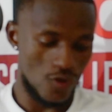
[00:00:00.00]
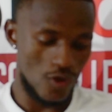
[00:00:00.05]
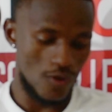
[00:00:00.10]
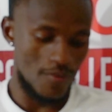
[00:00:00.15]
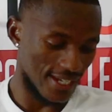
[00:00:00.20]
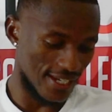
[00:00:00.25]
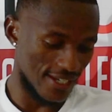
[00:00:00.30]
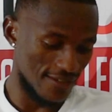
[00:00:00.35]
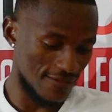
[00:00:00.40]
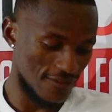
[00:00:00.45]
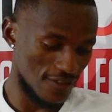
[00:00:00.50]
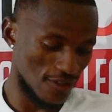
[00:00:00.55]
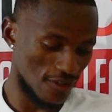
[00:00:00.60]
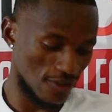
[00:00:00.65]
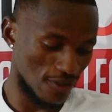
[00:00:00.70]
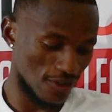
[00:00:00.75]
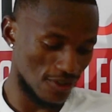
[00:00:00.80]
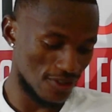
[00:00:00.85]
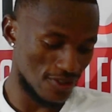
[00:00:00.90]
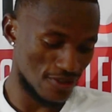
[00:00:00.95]
Can I have your
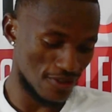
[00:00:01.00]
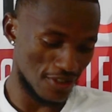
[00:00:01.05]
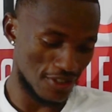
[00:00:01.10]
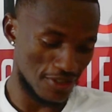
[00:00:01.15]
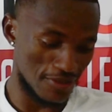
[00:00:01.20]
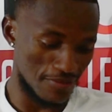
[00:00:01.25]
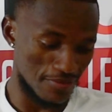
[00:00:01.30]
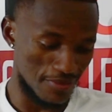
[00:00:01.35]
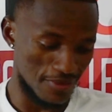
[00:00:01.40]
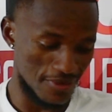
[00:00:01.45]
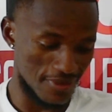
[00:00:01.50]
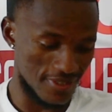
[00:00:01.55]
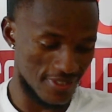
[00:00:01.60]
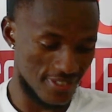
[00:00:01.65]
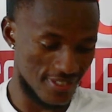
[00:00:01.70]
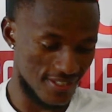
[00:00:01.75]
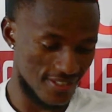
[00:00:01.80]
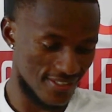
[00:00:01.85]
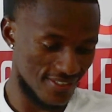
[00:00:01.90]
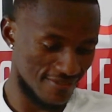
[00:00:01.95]
old soccer
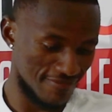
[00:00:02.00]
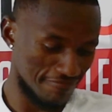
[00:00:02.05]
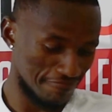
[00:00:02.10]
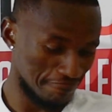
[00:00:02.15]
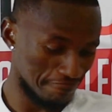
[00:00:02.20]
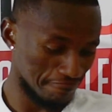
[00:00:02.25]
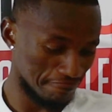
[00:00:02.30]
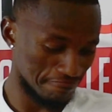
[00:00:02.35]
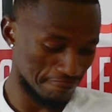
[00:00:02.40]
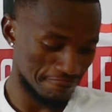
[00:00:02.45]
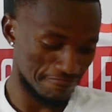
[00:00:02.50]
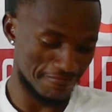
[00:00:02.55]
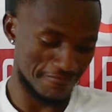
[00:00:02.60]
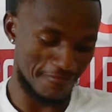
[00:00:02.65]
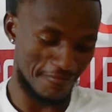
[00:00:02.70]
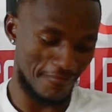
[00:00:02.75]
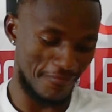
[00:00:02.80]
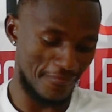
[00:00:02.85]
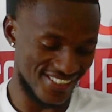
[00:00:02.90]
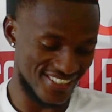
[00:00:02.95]
boots?
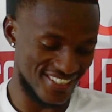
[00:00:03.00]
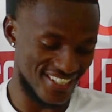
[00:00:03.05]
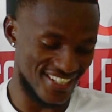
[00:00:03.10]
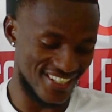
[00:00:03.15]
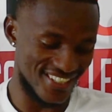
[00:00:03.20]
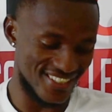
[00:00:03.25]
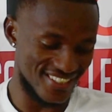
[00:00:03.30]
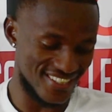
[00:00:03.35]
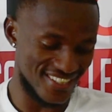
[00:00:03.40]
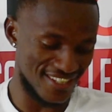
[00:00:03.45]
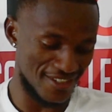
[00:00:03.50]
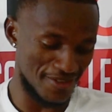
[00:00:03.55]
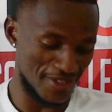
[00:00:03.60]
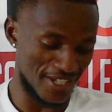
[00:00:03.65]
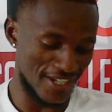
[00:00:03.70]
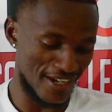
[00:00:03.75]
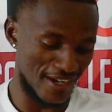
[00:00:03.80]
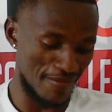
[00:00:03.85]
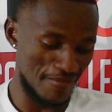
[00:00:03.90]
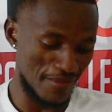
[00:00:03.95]
Let's see, it's
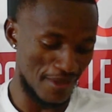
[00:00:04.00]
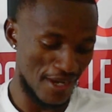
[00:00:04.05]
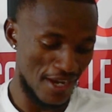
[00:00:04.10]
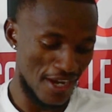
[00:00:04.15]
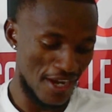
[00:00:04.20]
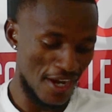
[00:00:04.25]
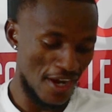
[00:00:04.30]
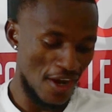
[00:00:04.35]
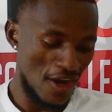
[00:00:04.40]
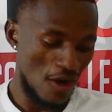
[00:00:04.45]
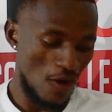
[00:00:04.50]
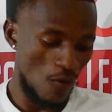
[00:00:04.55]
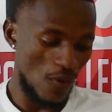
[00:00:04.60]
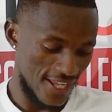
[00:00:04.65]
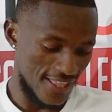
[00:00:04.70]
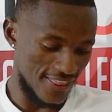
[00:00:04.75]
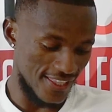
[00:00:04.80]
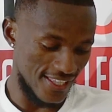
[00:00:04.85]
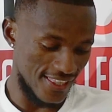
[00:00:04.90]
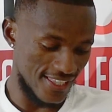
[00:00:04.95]
queuing up.
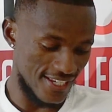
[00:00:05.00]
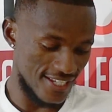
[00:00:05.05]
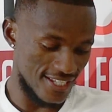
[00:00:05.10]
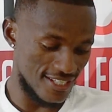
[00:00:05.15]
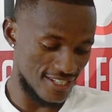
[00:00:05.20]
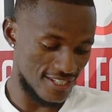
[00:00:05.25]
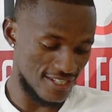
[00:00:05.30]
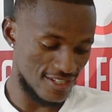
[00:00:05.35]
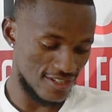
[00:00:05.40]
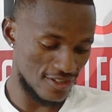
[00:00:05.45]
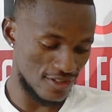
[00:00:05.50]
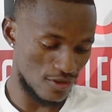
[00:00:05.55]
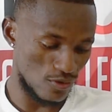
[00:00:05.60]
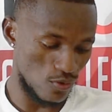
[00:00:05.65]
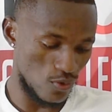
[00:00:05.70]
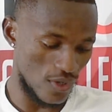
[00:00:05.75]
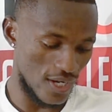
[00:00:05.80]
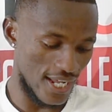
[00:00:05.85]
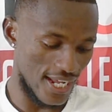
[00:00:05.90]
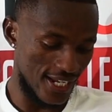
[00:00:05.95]
And then there is
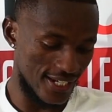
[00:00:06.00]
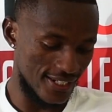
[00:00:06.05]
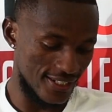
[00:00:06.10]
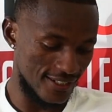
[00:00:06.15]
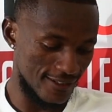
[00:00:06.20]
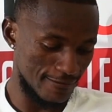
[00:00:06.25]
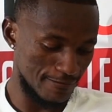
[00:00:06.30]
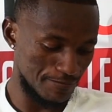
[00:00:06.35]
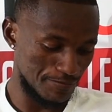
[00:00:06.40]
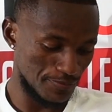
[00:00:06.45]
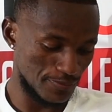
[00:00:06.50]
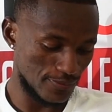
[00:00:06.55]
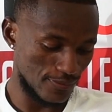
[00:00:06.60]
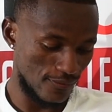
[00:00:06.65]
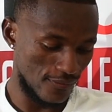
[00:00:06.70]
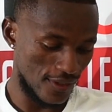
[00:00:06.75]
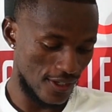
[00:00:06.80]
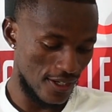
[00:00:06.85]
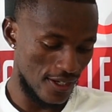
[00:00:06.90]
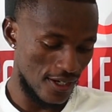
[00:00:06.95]
Kulani.
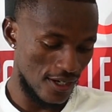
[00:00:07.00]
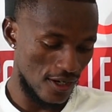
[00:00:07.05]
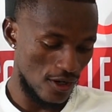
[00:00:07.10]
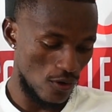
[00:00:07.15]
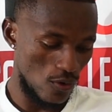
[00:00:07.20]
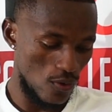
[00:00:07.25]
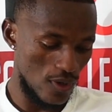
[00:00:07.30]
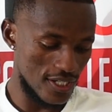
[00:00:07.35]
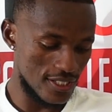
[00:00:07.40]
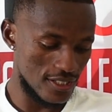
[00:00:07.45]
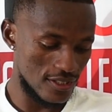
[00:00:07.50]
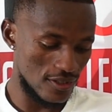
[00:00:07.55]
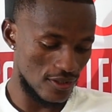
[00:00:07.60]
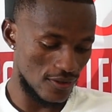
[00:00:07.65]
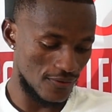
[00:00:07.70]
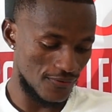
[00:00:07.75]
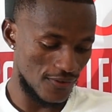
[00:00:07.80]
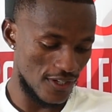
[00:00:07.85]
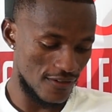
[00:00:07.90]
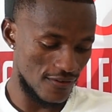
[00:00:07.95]
Who was
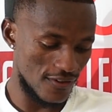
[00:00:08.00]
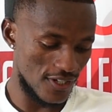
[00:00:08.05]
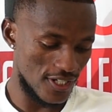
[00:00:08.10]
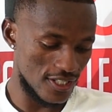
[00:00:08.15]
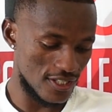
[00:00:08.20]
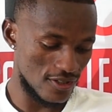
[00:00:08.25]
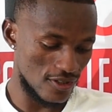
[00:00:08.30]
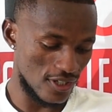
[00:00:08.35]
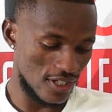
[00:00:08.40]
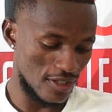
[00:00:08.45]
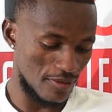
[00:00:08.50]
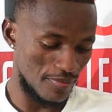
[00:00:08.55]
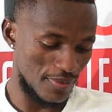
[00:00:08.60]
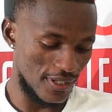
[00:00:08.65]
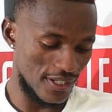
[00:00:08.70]
your favorite soccer